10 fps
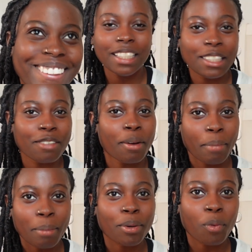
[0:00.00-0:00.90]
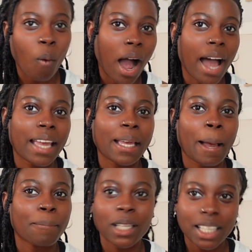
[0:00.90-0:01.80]
I need to remember why
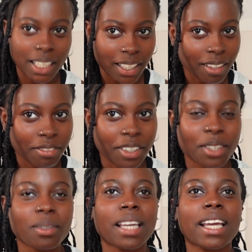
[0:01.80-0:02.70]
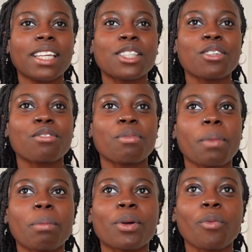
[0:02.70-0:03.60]
I'm not eating for you. Like, I need to
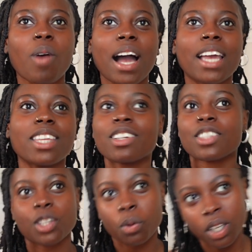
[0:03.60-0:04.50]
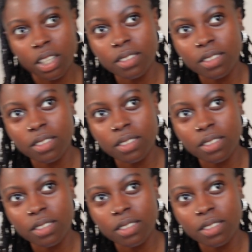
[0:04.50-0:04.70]
remember why you're so good.